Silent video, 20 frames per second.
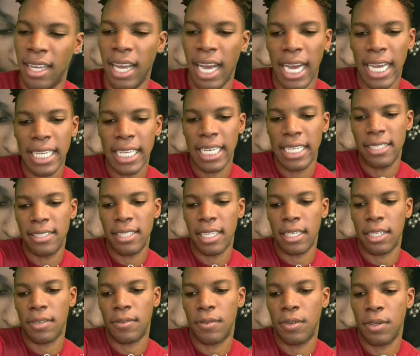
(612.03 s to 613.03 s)
I get it. it's
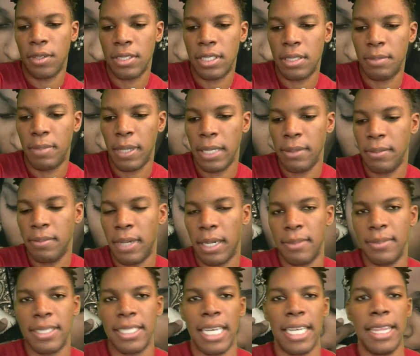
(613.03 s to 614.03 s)
like of course the baby
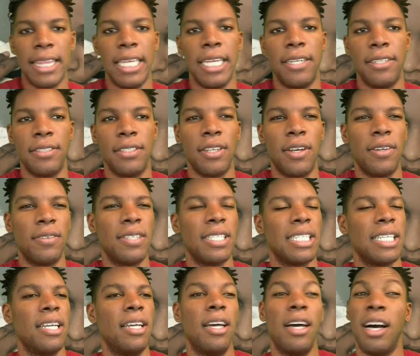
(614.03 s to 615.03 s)
mom is not there, so
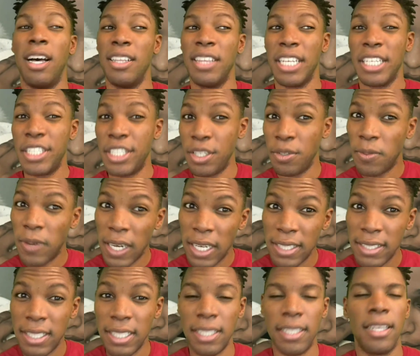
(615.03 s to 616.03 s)
unless she
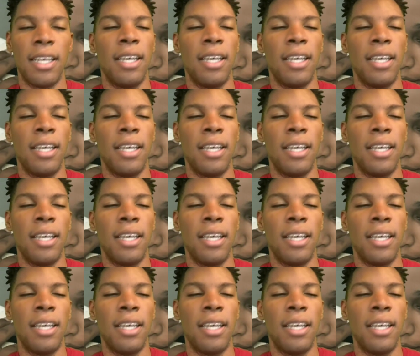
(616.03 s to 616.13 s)
was